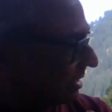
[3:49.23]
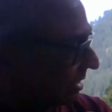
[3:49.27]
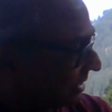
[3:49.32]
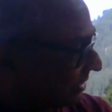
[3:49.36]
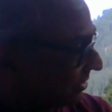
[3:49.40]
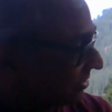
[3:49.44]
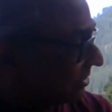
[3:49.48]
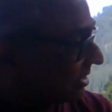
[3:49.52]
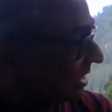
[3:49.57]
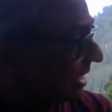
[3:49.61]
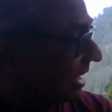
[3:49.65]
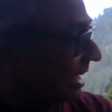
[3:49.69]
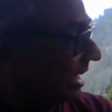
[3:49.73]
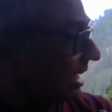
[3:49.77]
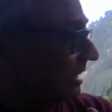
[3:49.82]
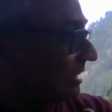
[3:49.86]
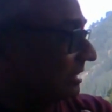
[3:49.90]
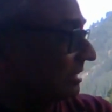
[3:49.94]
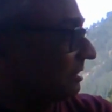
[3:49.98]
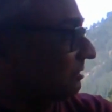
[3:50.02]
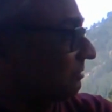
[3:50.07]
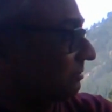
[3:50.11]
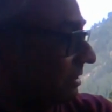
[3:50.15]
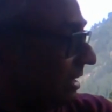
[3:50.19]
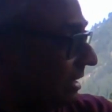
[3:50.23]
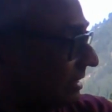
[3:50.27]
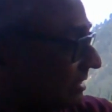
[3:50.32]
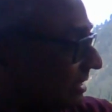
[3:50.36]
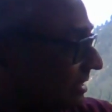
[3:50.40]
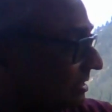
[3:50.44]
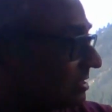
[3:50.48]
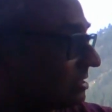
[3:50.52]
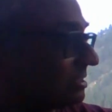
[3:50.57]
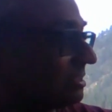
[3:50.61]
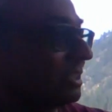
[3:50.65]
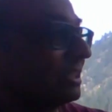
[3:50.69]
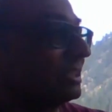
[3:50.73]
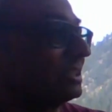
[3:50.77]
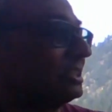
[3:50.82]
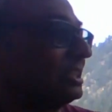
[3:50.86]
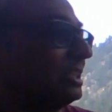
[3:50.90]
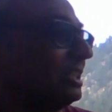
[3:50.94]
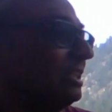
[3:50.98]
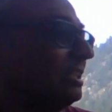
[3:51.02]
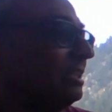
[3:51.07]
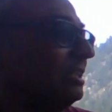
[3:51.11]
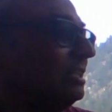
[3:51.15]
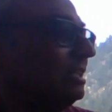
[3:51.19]
crystallize and find the
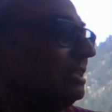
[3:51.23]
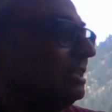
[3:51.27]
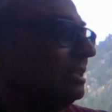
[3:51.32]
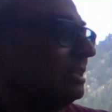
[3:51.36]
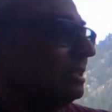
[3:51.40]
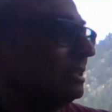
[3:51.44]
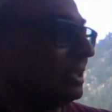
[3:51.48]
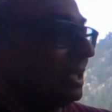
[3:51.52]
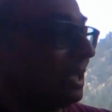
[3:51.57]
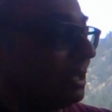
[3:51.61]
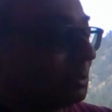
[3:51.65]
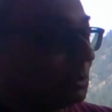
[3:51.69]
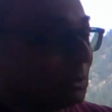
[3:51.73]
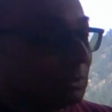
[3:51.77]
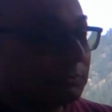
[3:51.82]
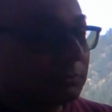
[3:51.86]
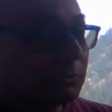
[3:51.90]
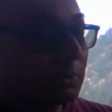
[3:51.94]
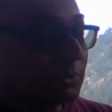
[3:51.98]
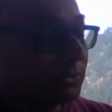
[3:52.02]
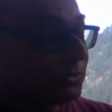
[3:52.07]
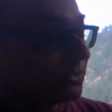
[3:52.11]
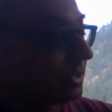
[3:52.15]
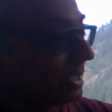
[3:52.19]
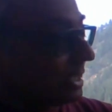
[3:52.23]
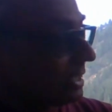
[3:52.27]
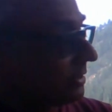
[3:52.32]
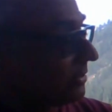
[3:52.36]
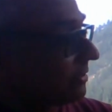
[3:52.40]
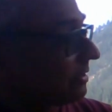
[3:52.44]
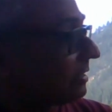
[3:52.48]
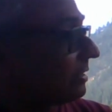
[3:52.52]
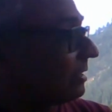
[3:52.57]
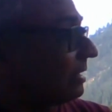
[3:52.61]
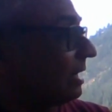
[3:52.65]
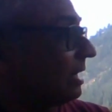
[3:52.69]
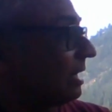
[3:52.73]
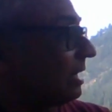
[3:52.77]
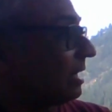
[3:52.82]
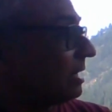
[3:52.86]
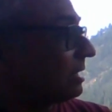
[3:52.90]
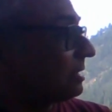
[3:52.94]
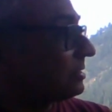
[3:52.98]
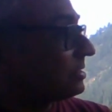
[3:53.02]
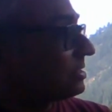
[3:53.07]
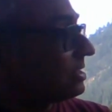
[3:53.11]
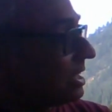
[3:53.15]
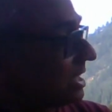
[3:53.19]
structure. Now, of course, things
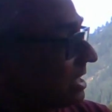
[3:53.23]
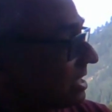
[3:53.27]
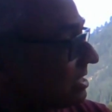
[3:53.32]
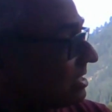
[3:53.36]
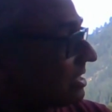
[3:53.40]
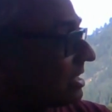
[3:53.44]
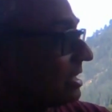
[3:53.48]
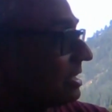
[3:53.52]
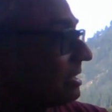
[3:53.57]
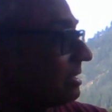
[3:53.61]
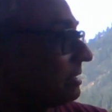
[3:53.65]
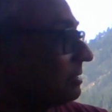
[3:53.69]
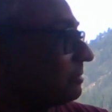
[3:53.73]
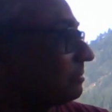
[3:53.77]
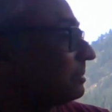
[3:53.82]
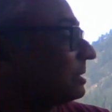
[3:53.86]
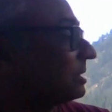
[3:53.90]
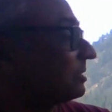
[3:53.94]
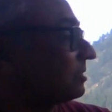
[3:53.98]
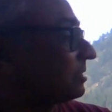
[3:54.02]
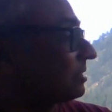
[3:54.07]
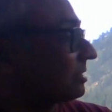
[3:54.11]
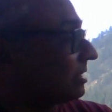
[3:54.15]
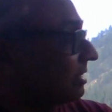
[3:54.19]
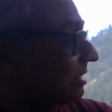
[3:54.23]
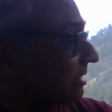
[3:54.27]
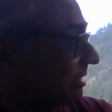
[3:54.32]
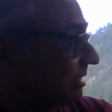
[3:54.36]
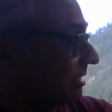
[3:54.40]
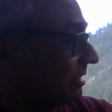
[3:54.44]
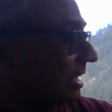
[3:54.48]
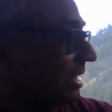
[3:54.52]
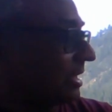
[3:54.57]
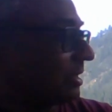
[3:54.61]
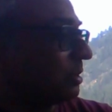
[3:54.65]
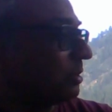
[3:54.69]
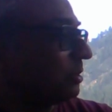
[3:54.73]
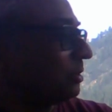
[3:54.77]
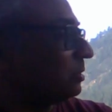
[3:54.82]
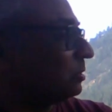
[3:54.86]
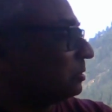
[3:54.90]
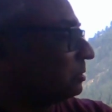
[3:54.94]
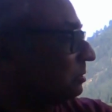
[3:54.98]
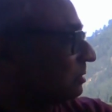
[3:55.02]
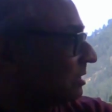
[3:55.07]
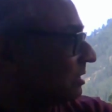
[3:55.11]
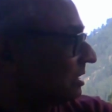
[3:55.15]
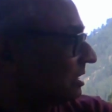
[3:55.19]
are changing with
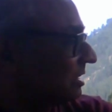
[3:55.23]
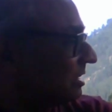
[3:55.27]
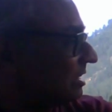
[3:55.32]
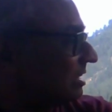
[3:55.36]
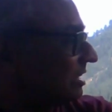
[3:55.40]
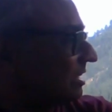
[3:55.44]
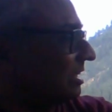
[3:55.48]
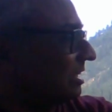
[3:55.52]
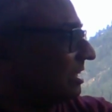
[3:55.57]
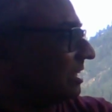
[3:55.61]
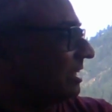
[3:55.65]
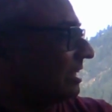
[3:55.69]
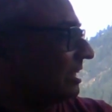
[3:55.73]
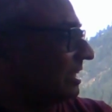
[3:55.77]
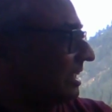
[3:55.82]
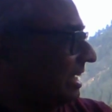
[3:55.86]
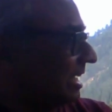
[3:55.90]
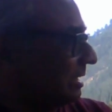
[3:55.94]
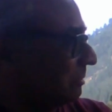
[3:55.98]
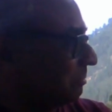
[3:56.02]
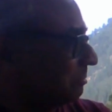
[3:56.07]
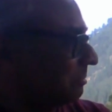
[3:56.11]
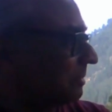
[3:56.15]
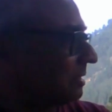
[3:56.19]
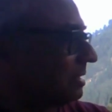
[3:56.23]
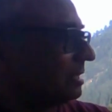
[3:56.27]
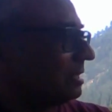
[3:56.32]
cryo EM,